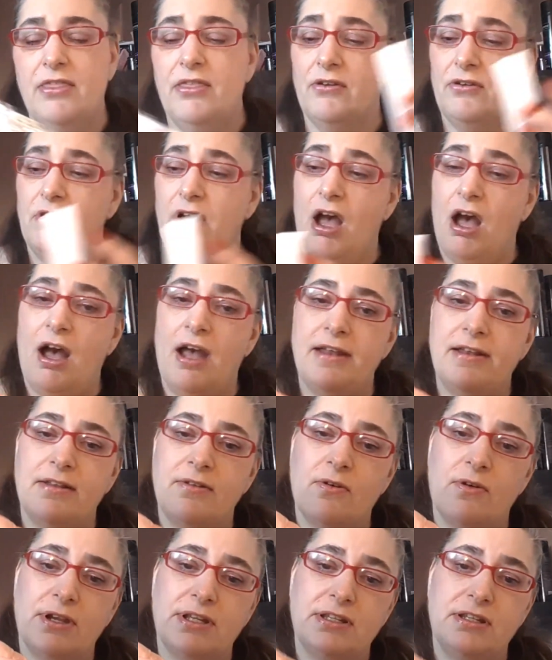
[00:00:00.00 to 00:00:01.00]
They're
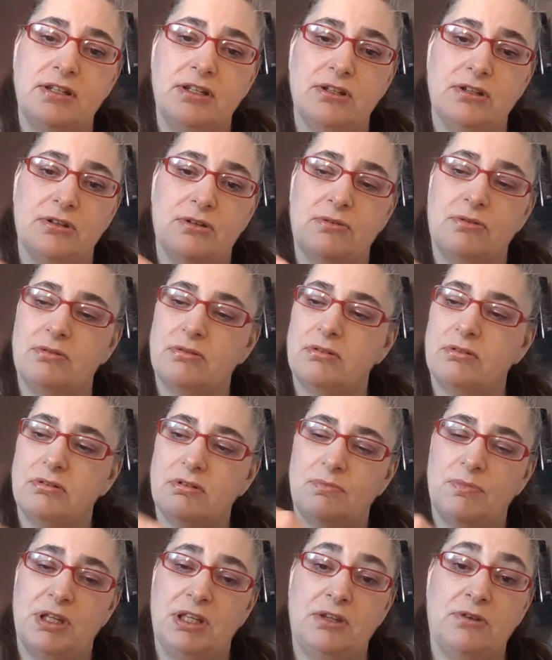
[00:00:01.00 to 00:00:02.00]
not going to do,
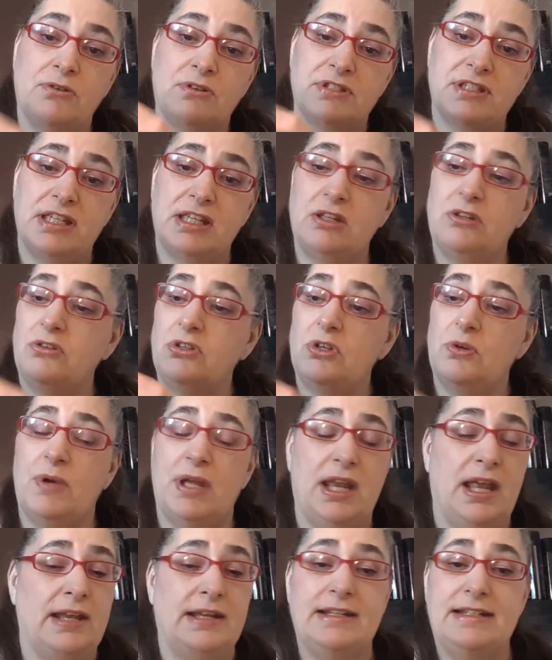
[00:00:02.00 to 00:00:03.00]
I mean, you can see me do
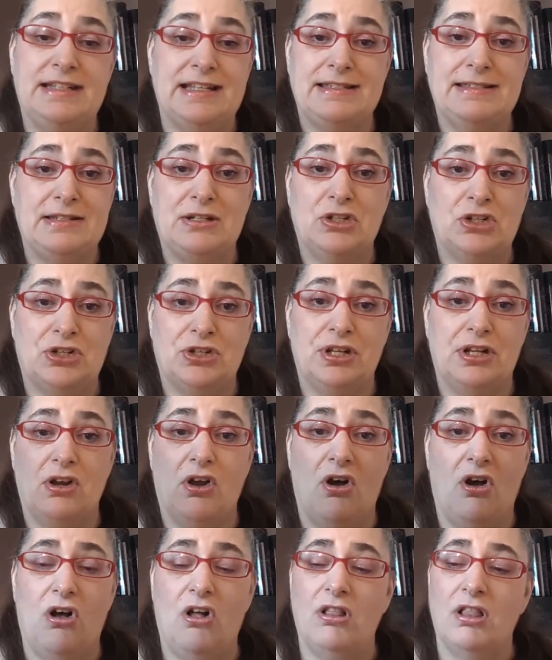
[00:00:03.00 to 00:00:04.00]
it and it doesn't hurt at
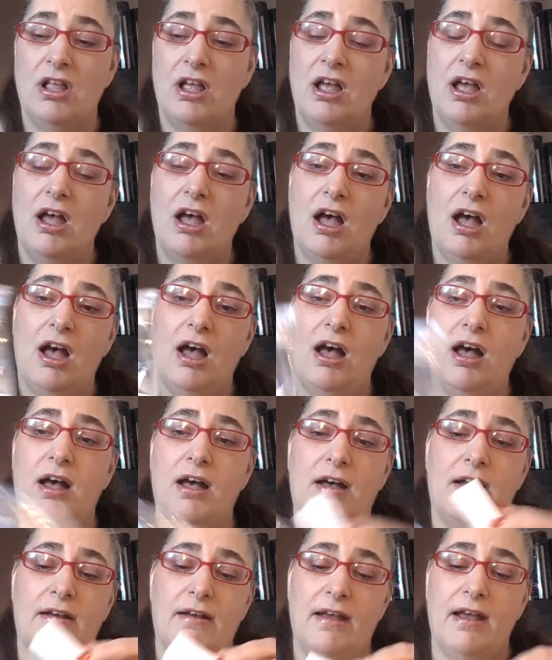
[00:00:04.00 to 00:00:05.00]
all.
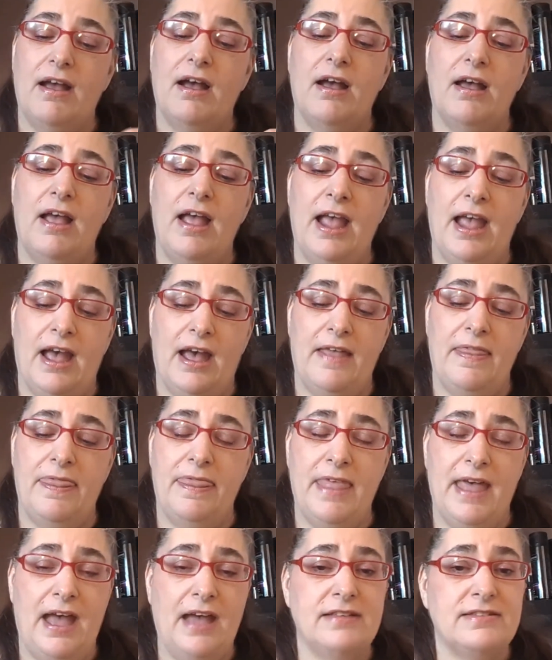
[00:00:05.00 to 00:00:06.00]
And
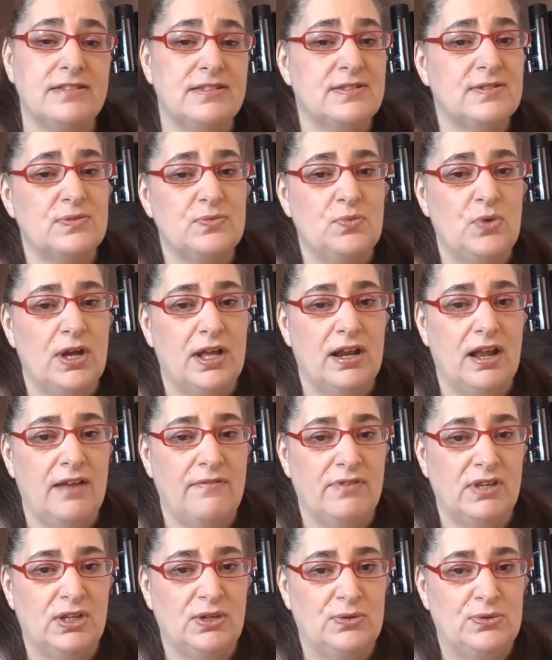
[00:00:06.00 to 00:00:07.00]
that's what
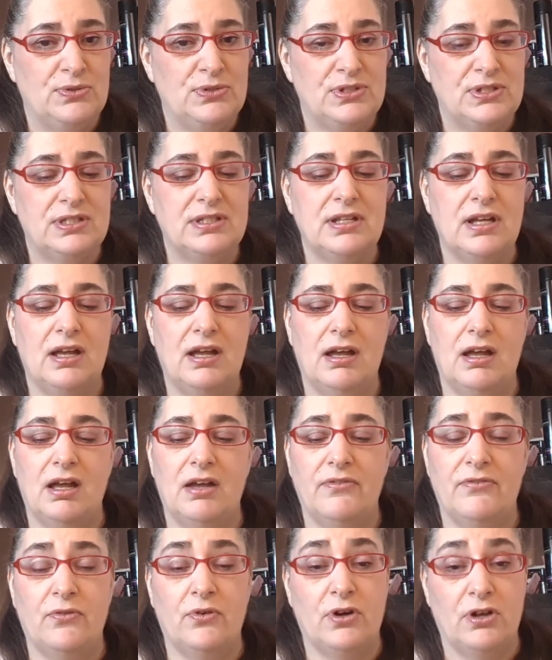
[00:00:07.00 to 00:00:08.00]
I've used
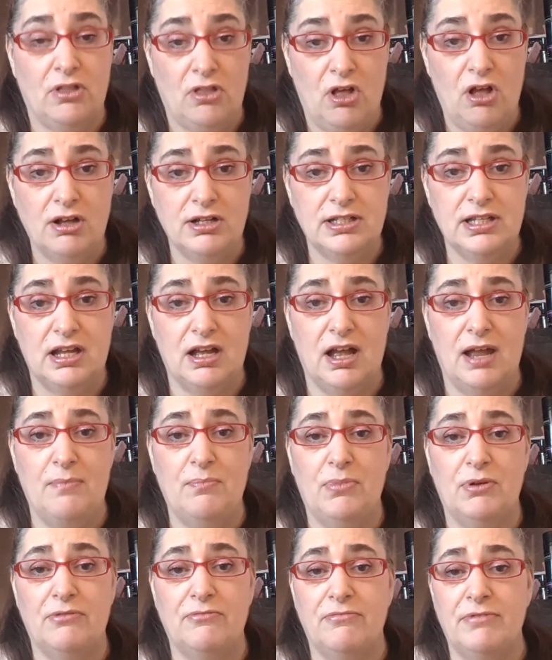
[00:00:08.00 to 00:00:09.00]
for a long
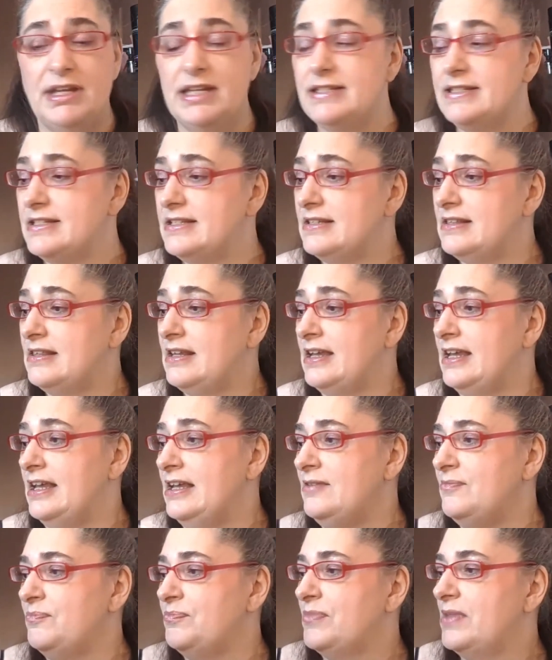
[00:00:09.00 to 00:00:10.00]
time, but
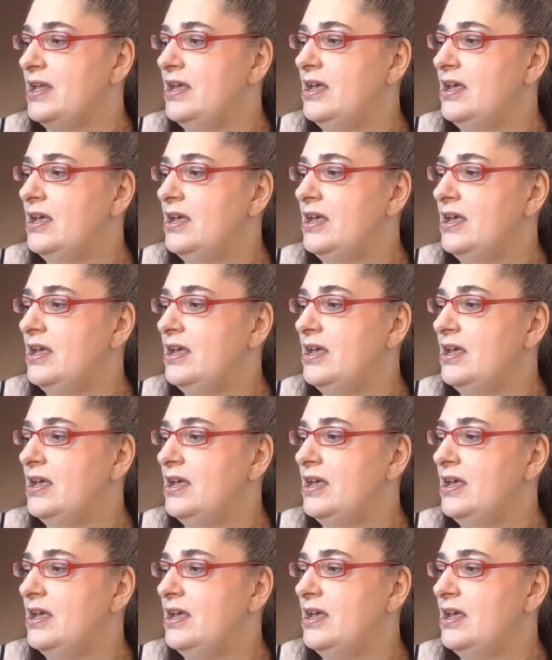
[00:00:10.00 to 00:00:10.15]
recently